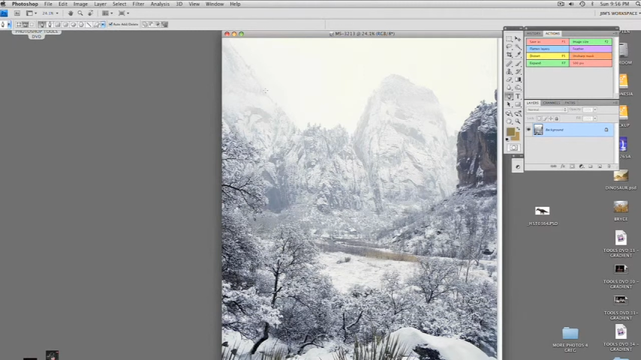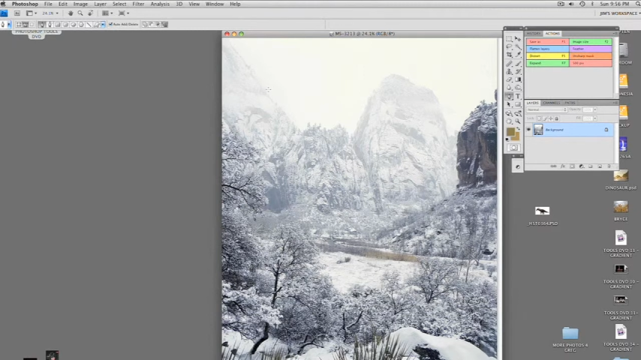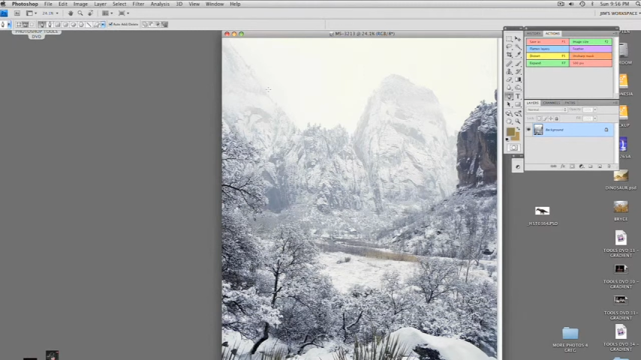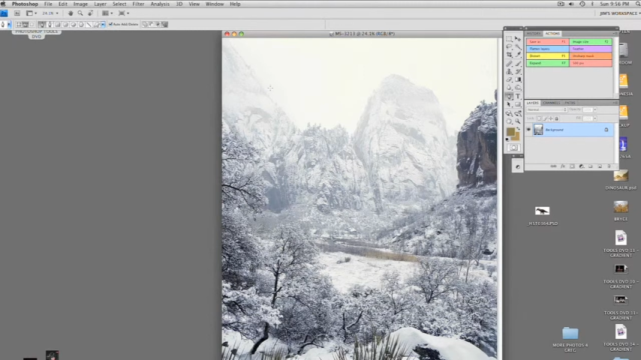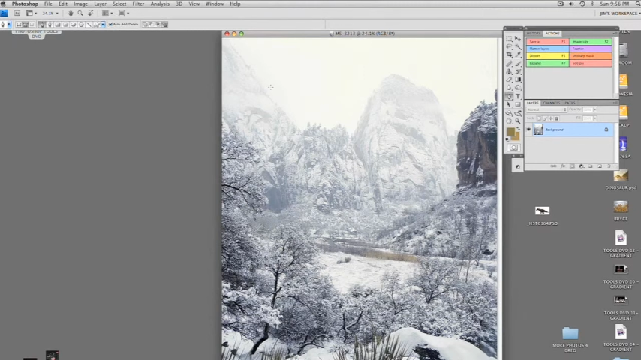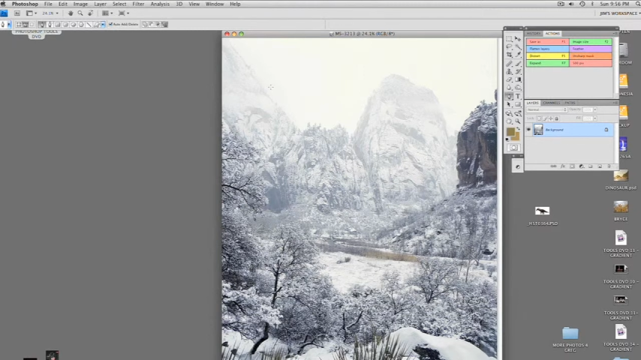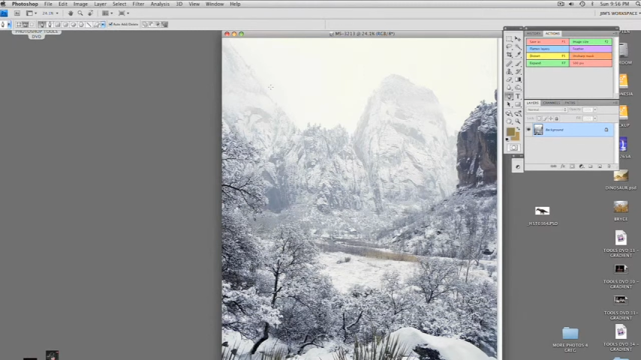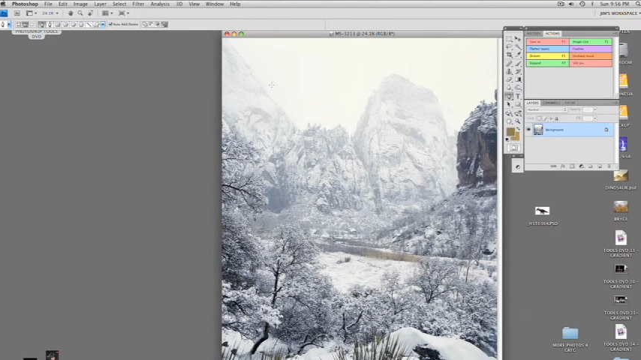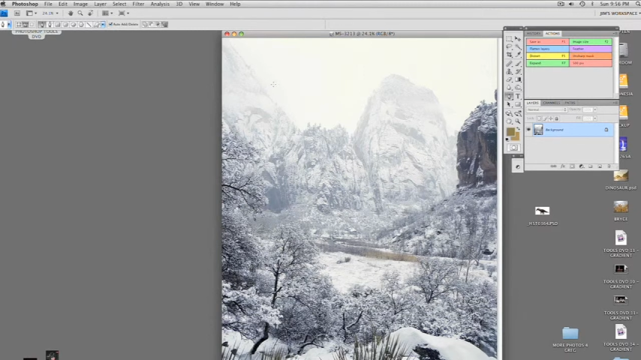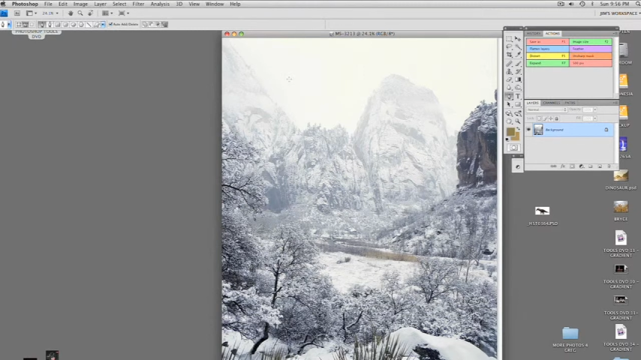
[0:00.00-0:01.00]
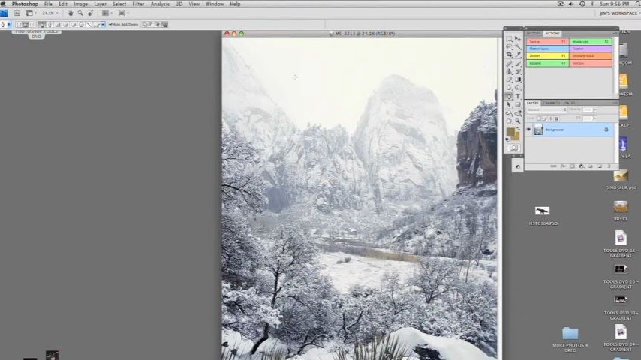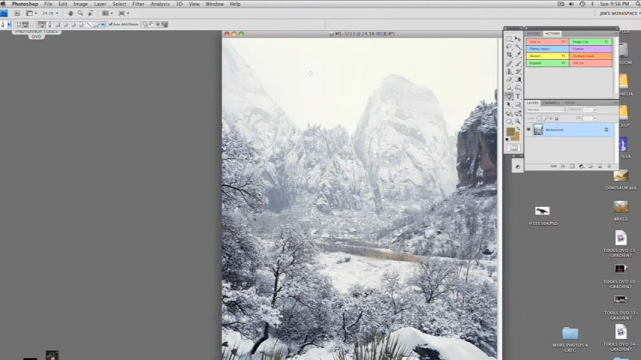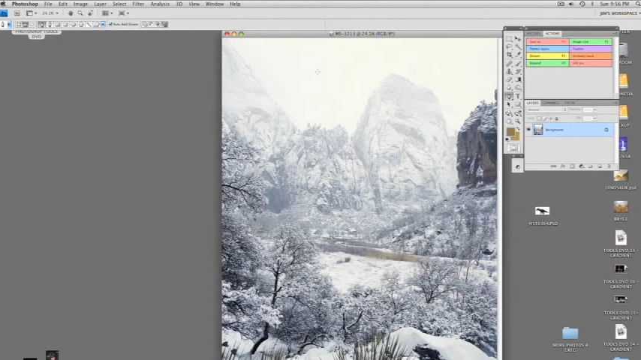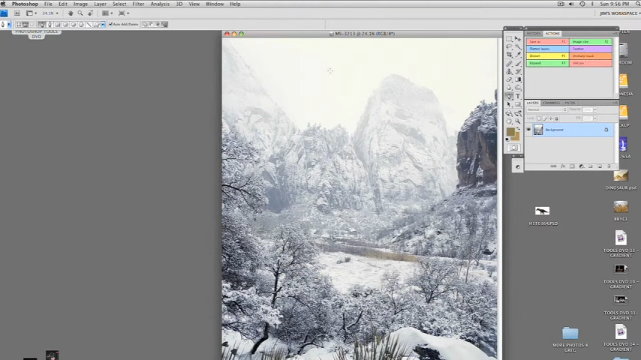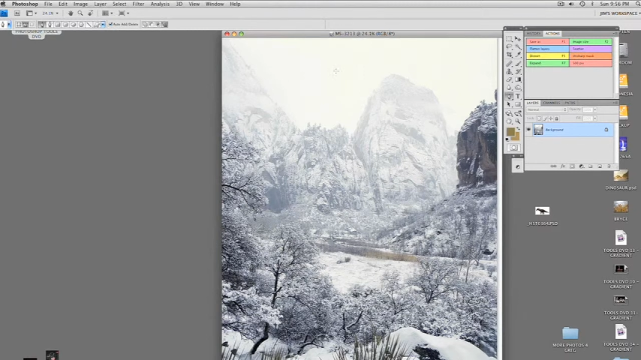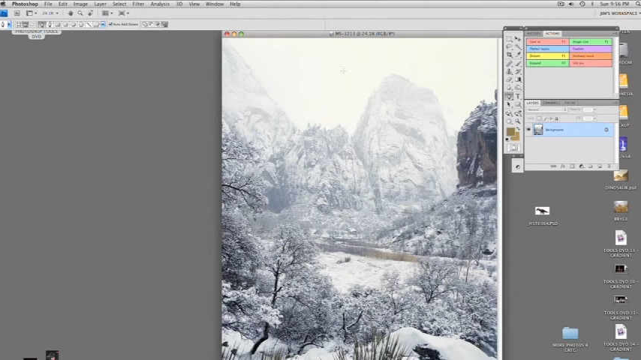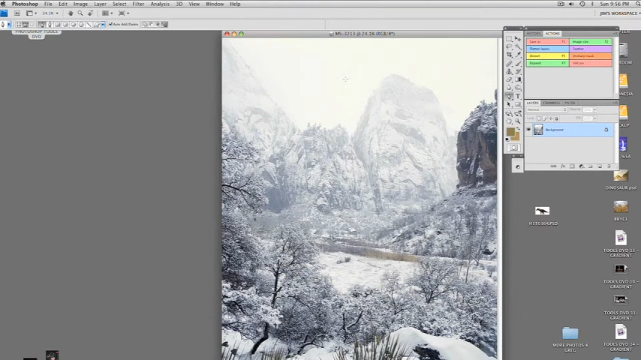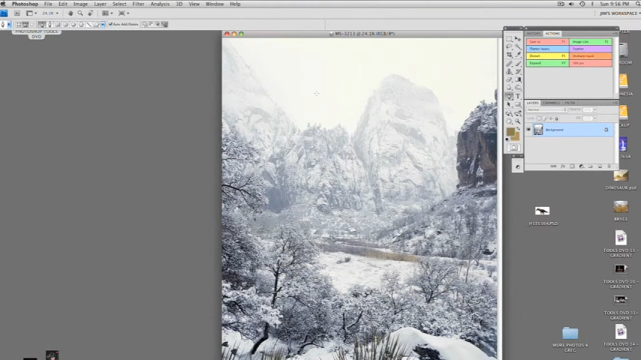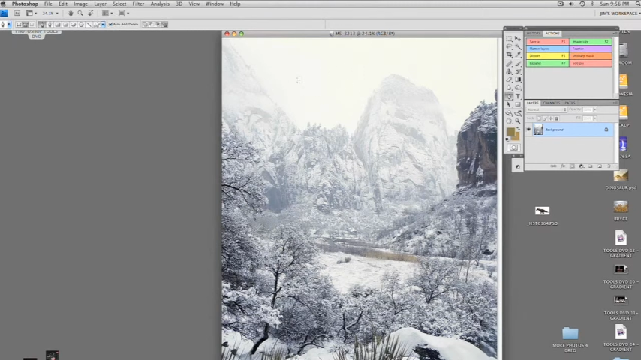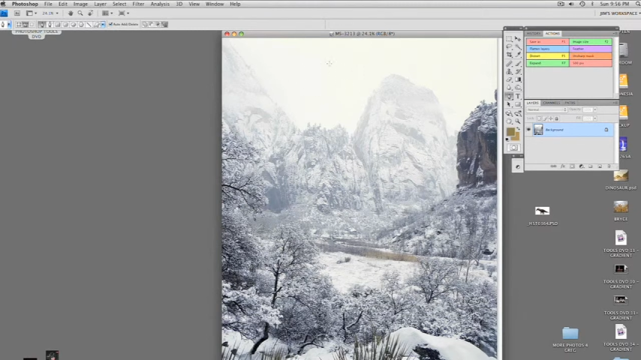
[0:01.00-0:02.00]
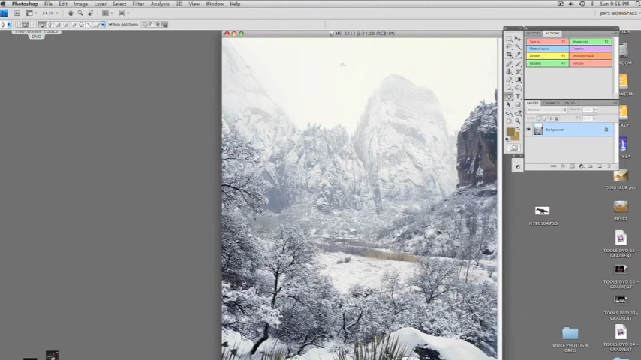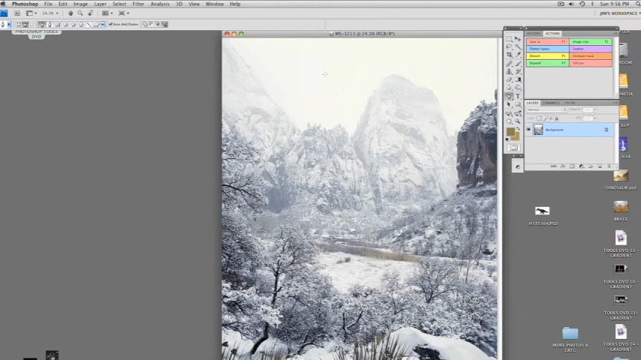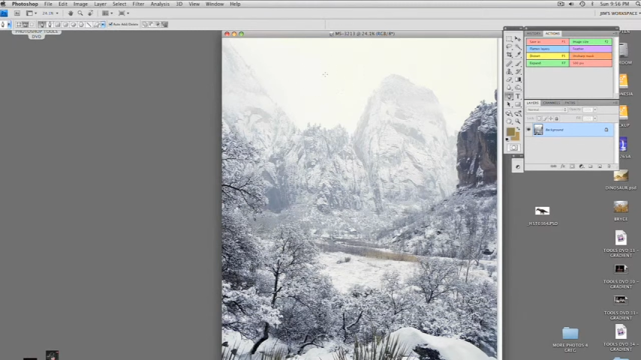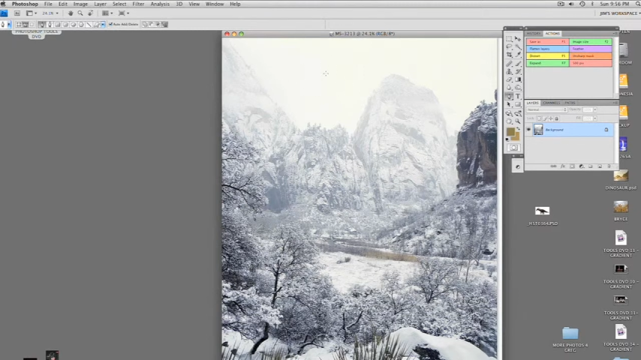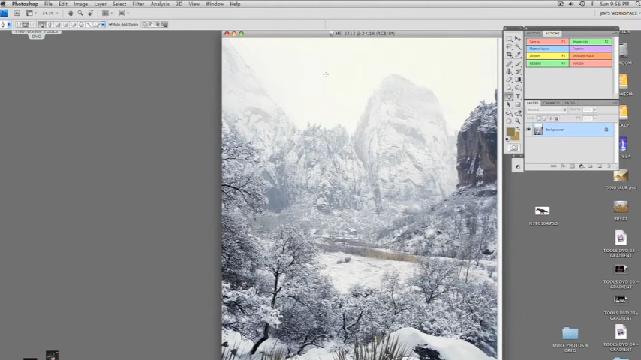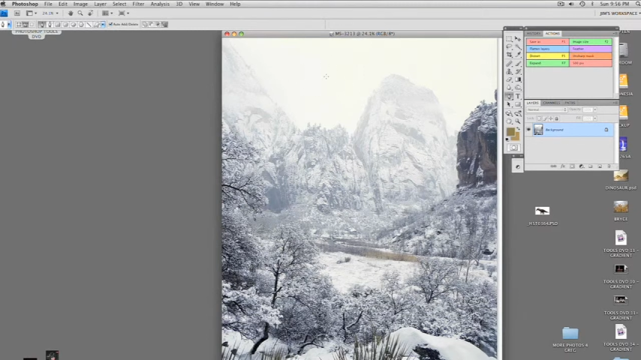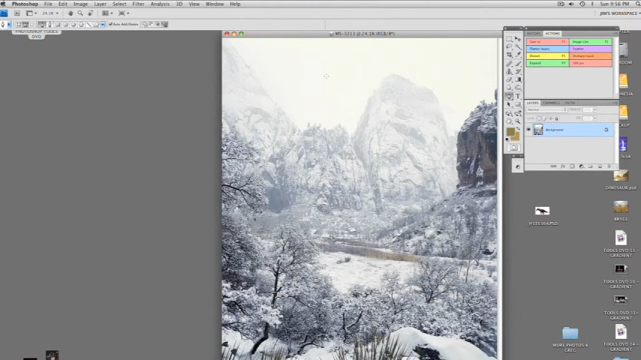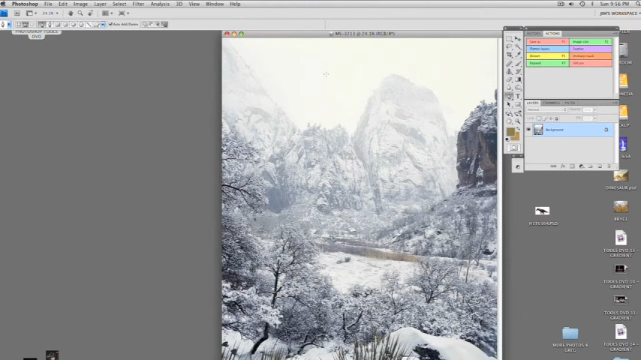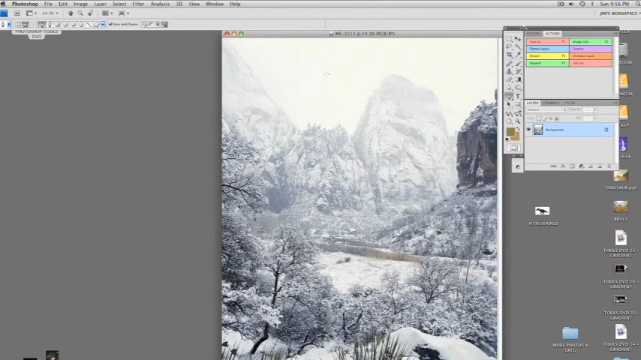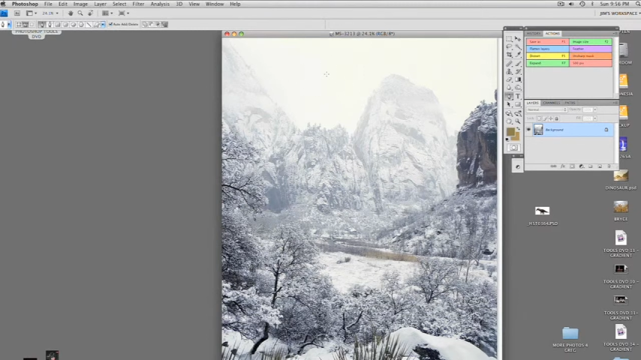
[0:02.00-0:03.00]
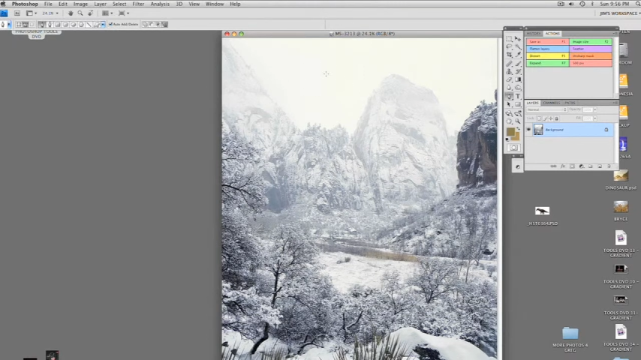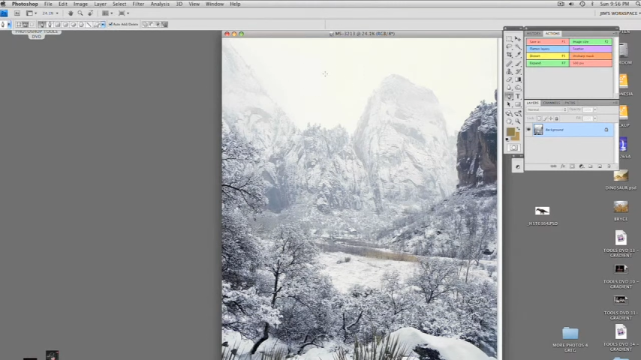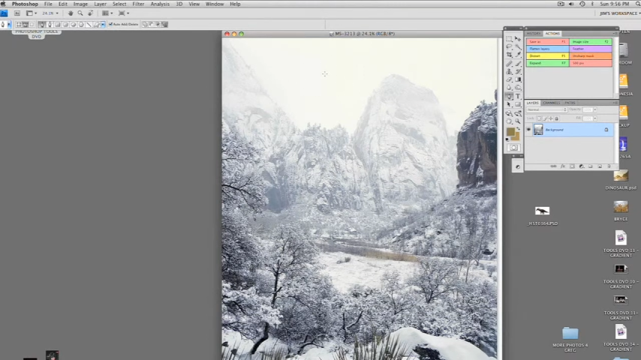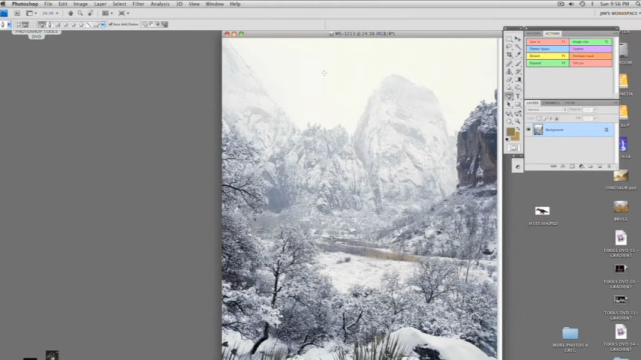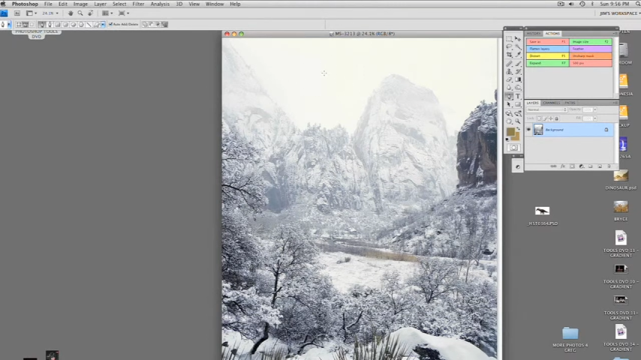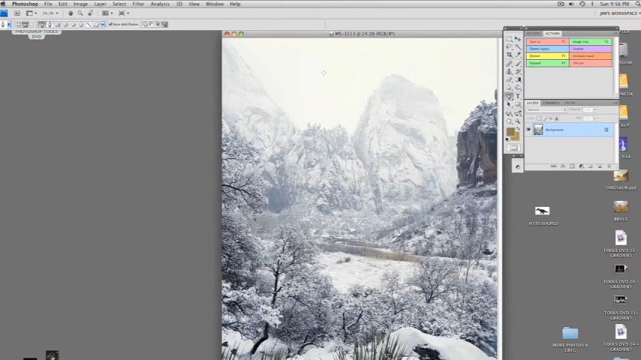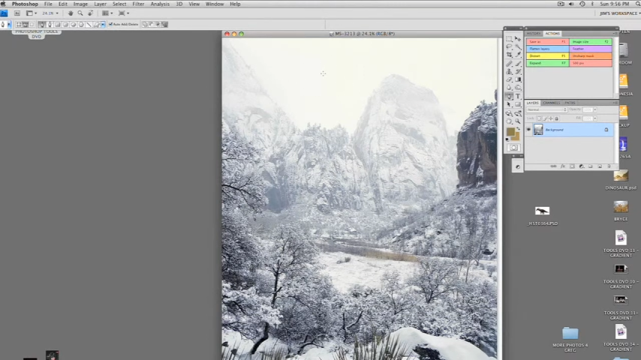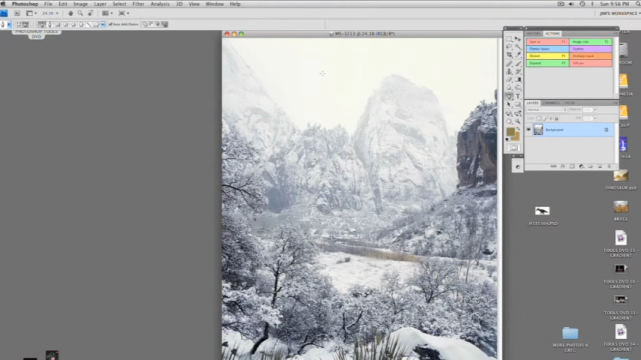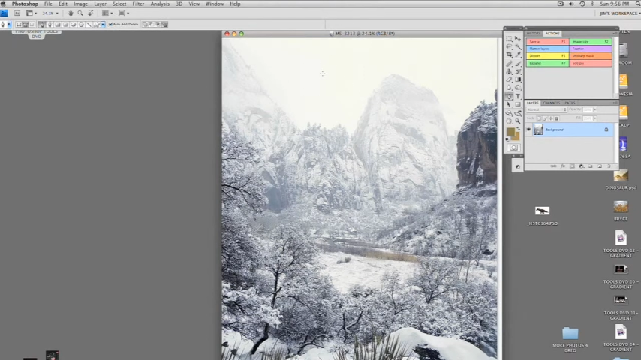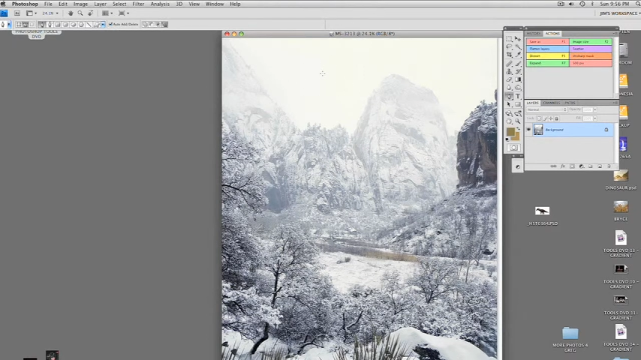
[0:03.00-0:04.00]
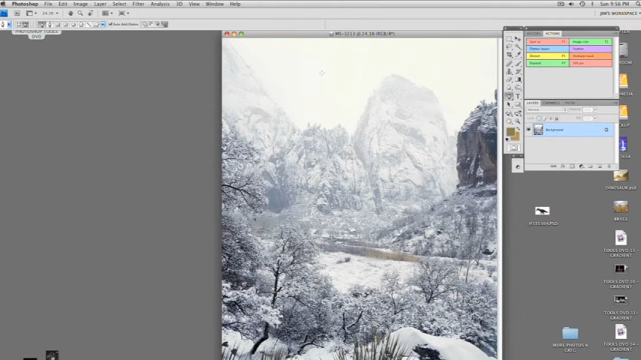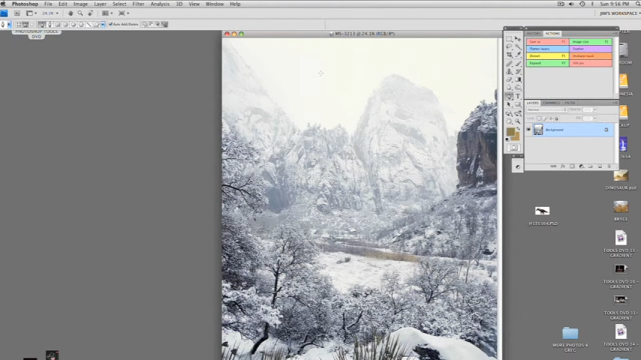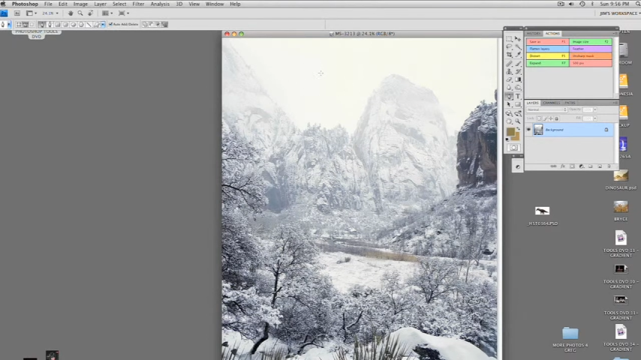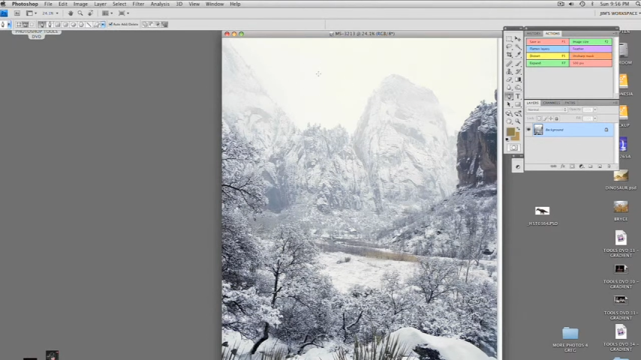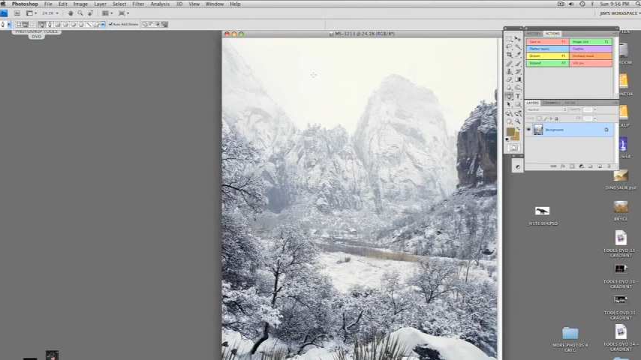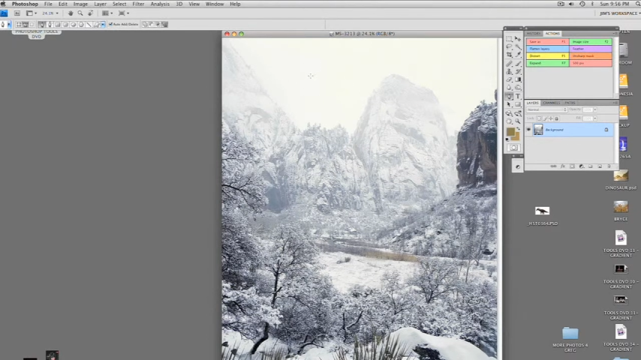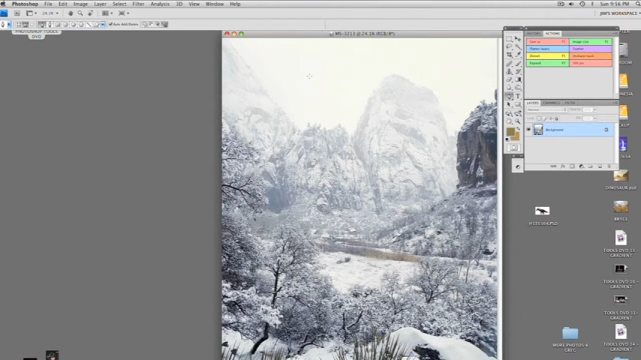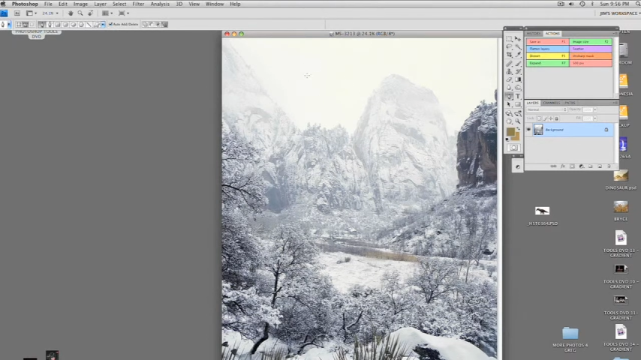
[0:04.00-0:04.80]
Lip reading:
Nobody's mouth can be seen.